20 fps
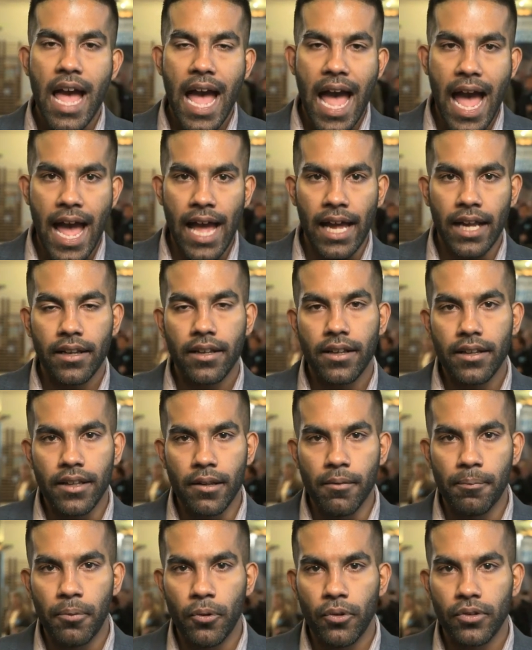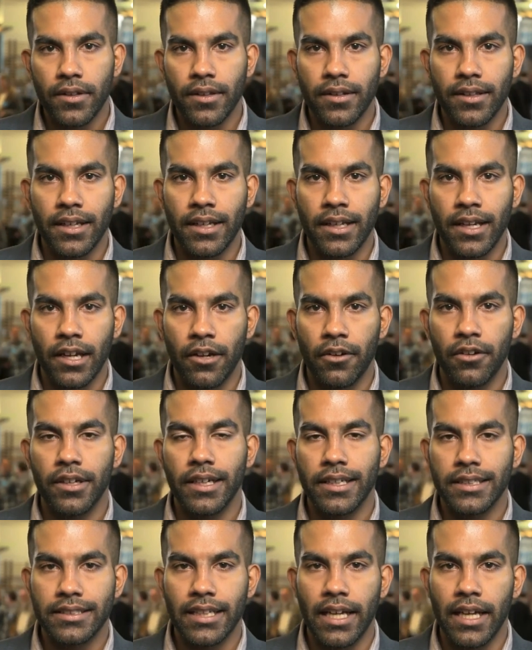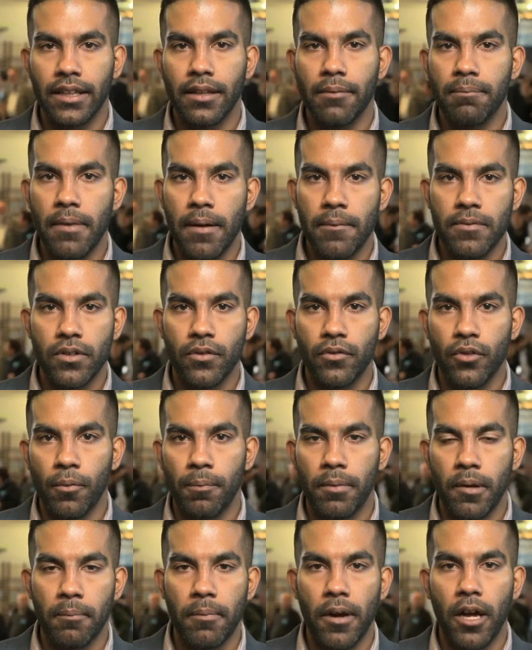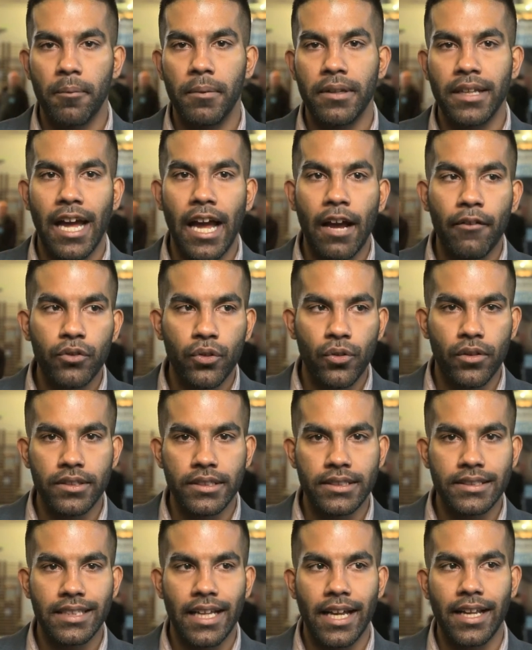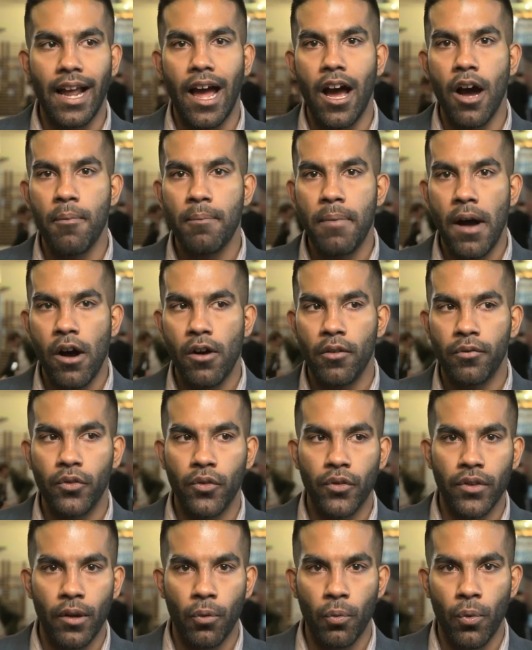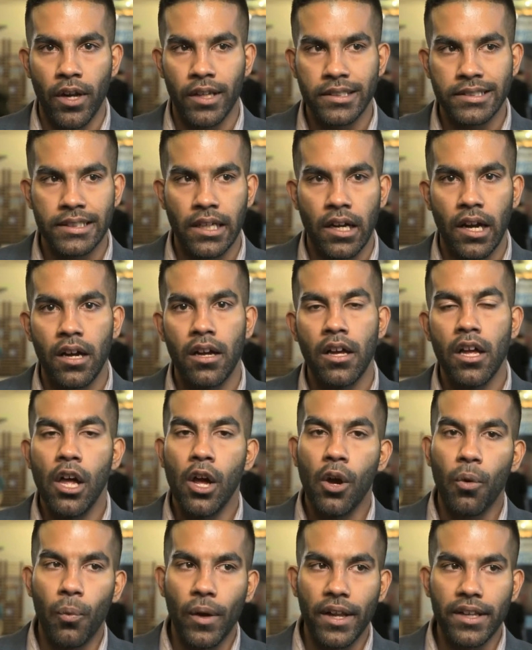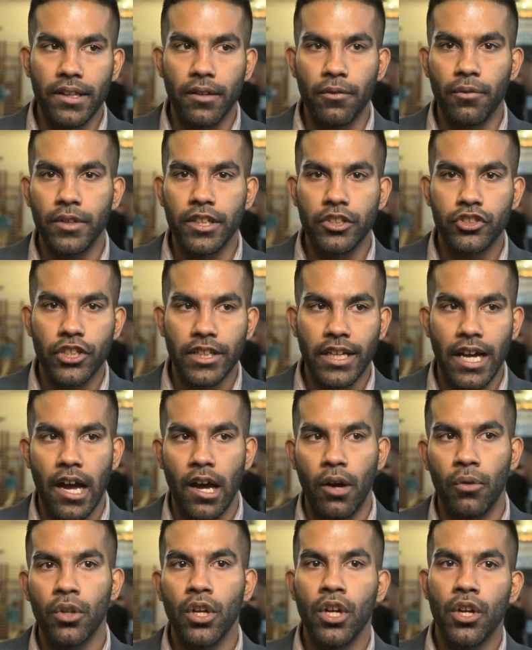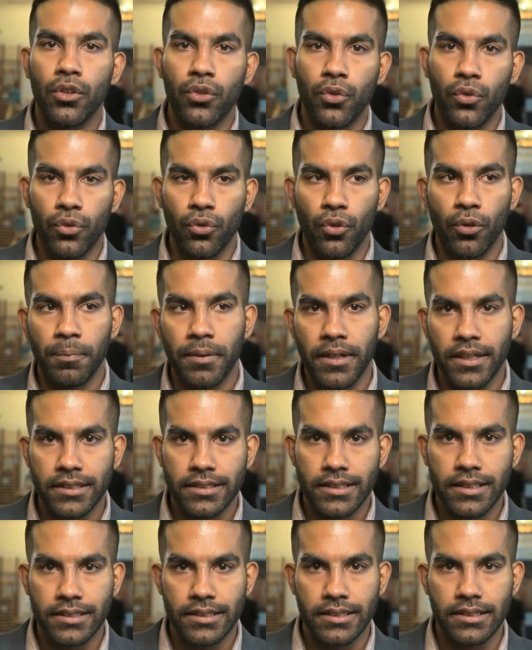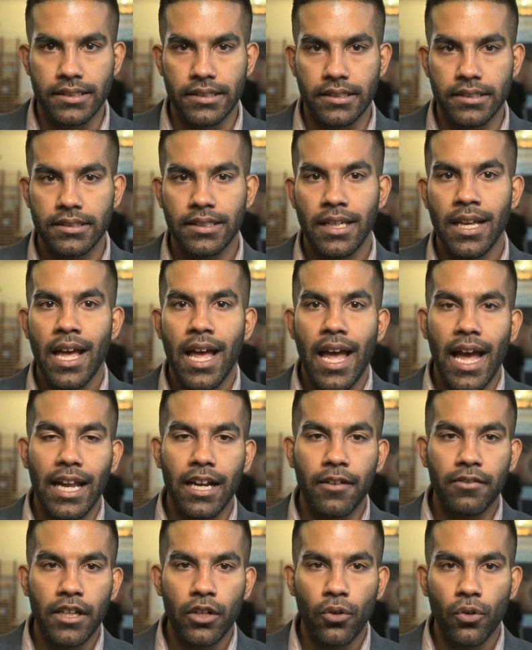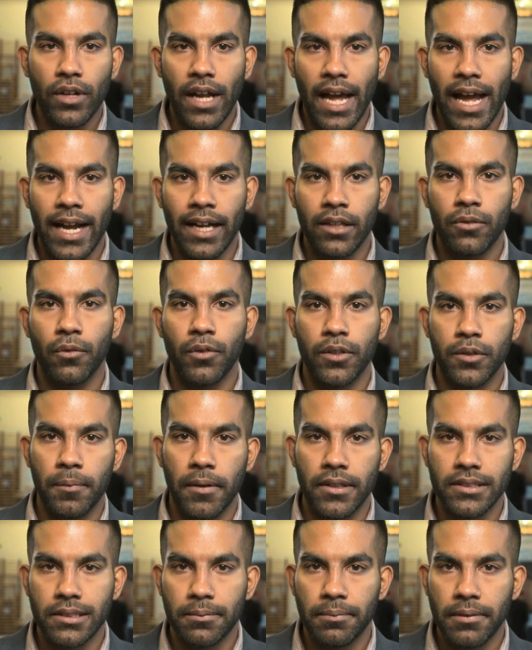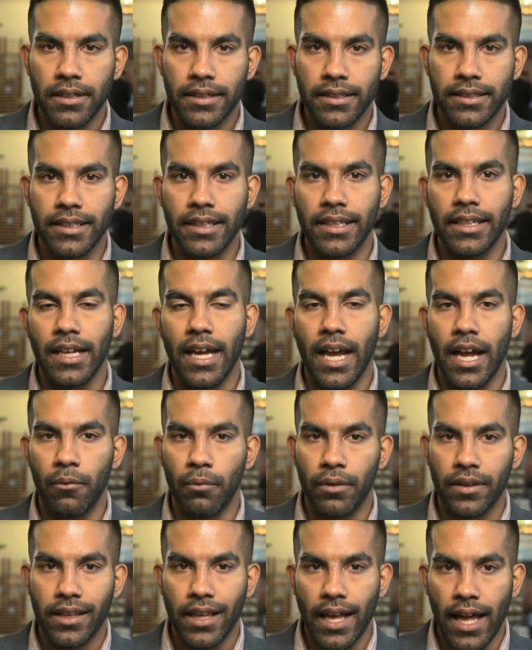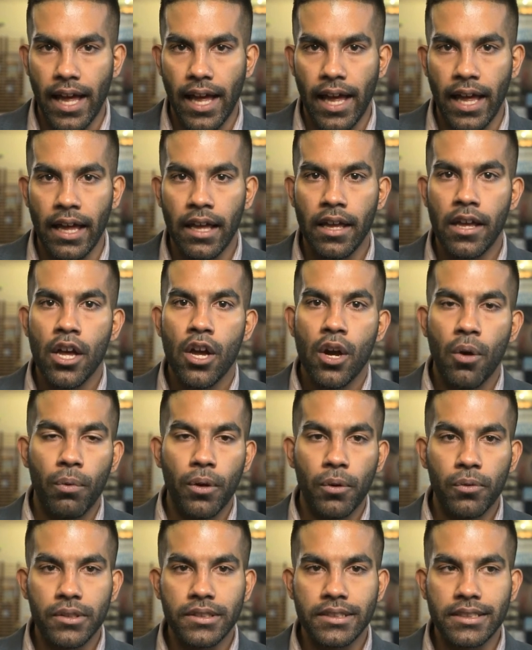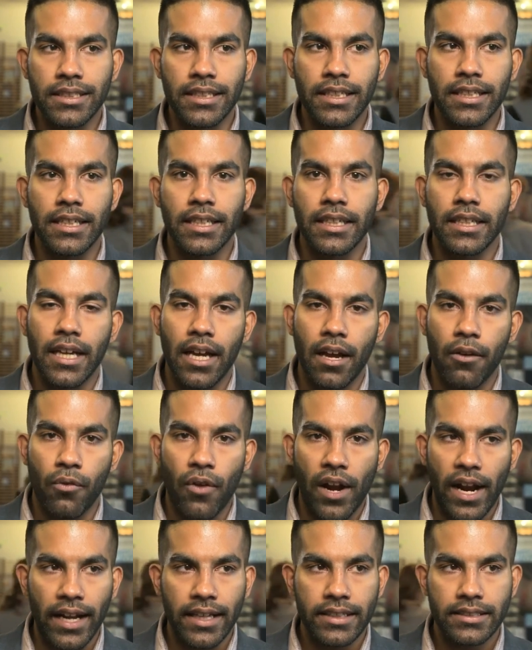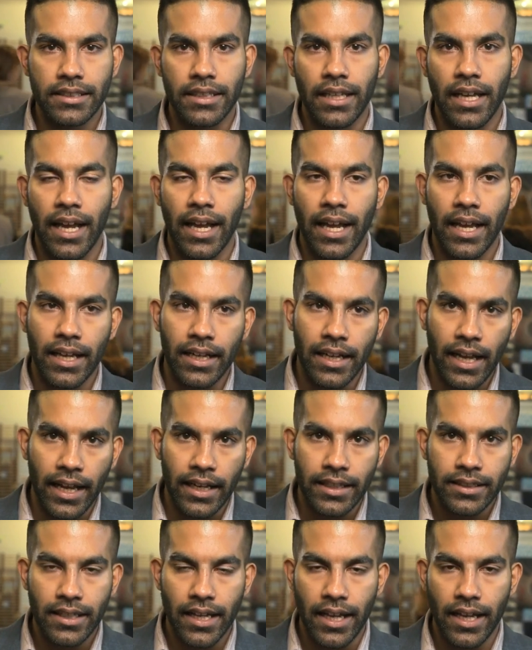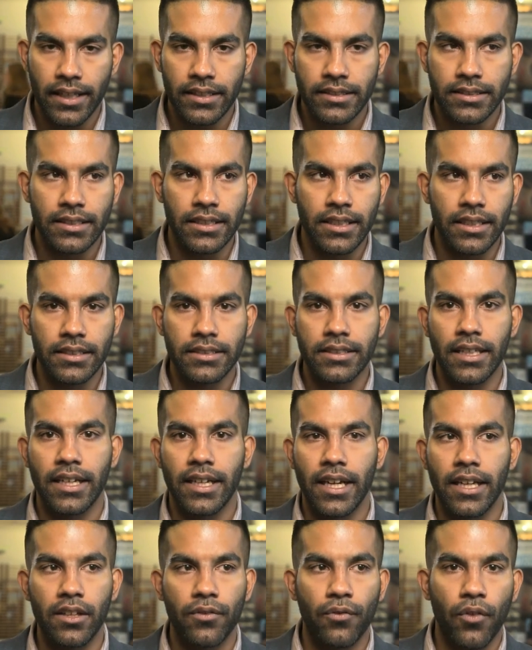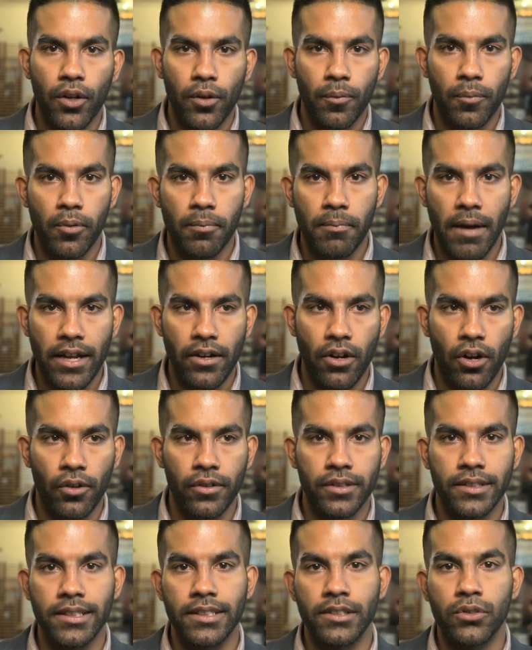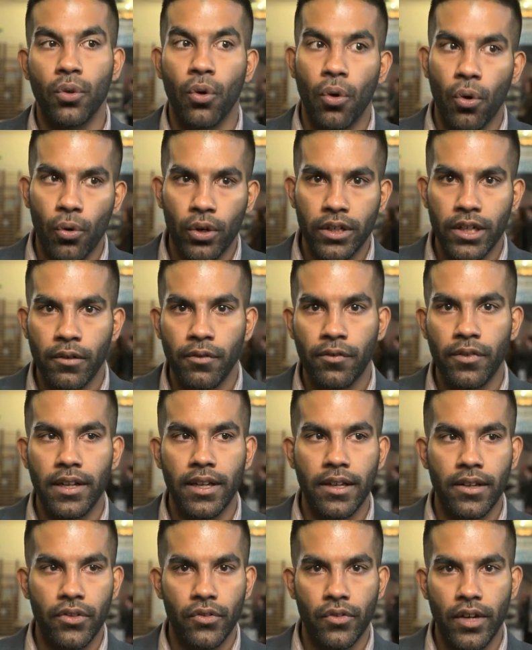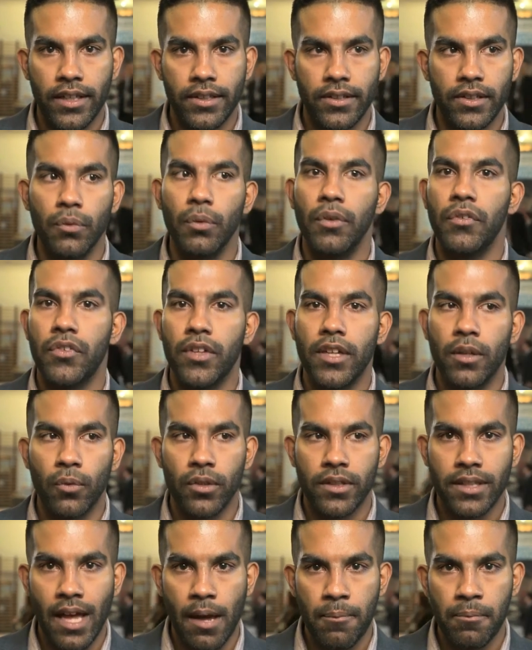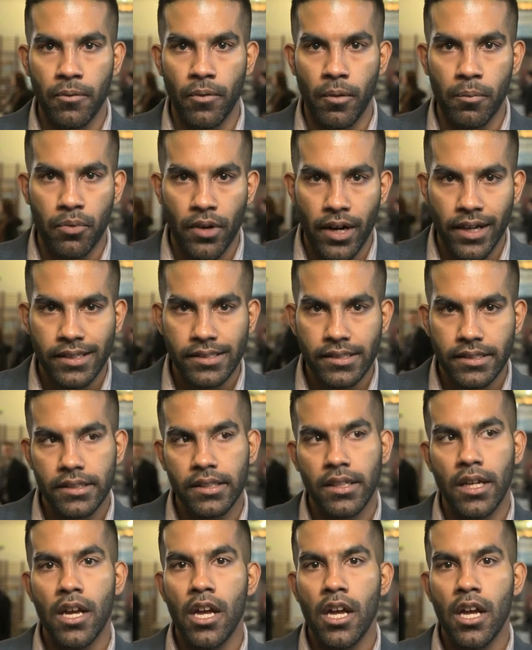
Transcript: And the important thing here is that members of European Parliament have to understand how powerful their words are when they're reaching out to European citizens. And if they don't act with responsibility and with care, we will see a rise in hate incidents against vulnerable minorities who are already feeling threatened. We've seen what's happened with Brexit.